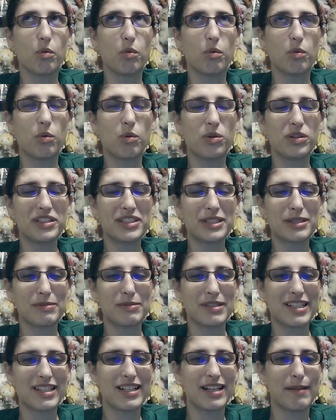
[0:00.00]
Ooh, this could
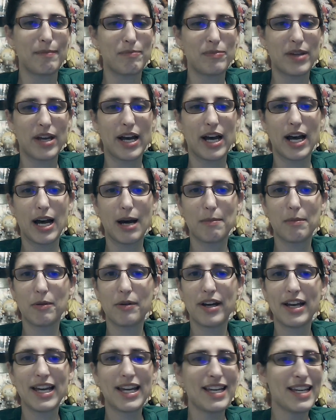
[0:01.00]
be good.
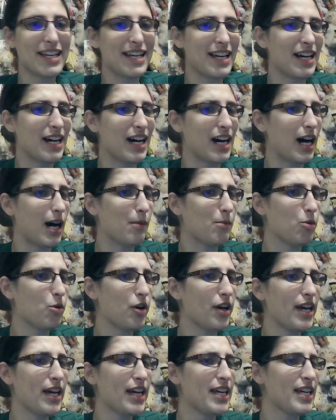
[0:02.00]
Hamawe?
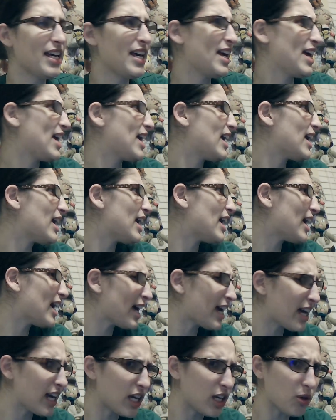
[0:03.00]

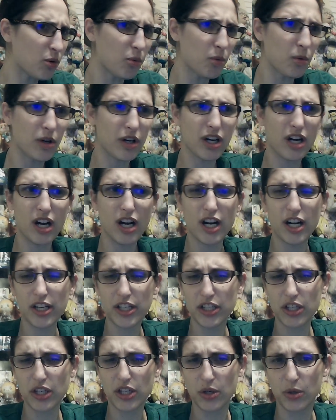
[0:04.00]
Hey, where
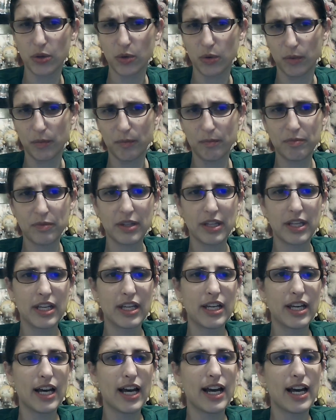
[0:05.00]
are you?
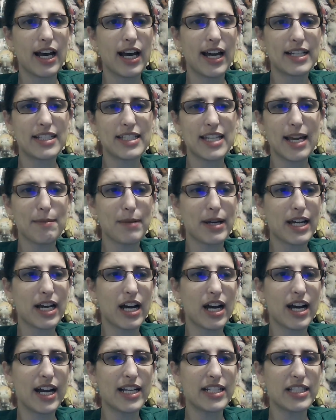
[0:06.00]
I take my
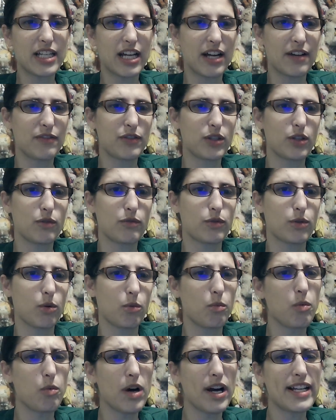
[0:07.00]
eyes off you for
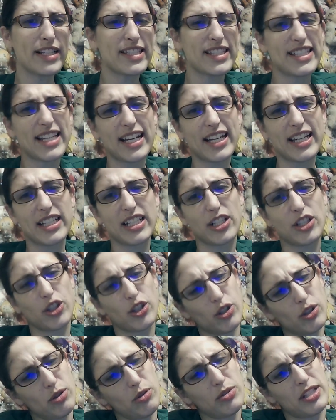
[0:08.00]
1 second and
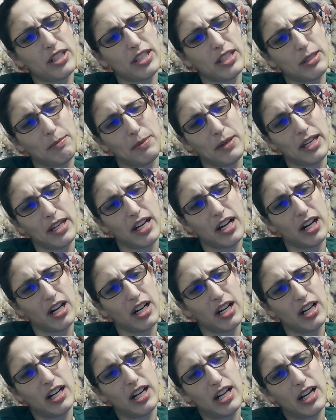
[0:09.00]
you
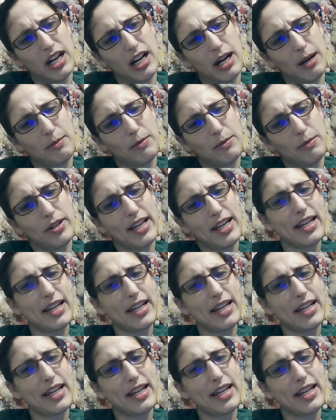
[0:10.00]
disappear. Hamawe?